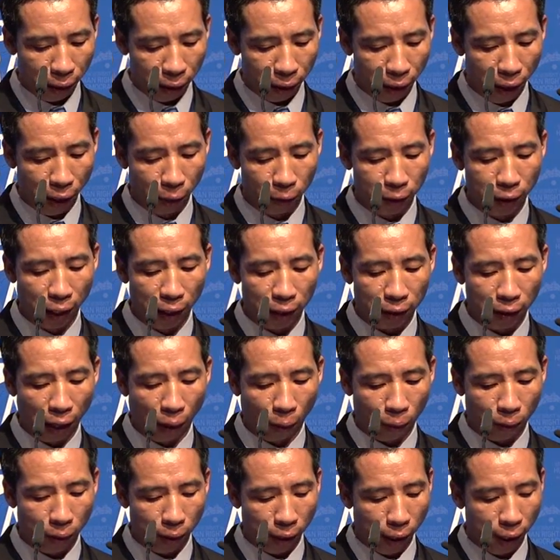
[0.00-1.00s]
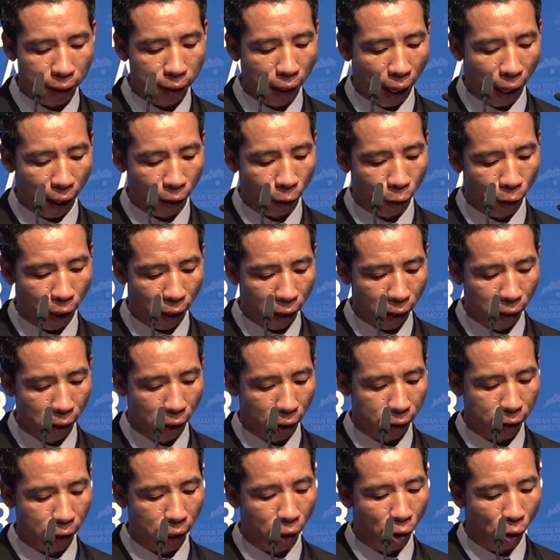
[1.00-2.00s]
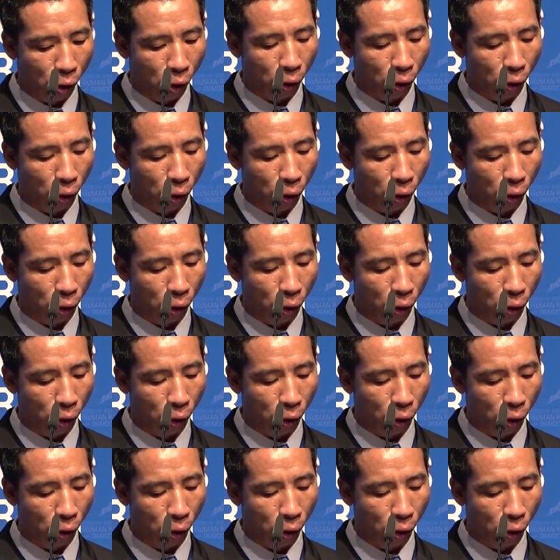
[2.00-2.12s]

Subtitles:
I looked online for how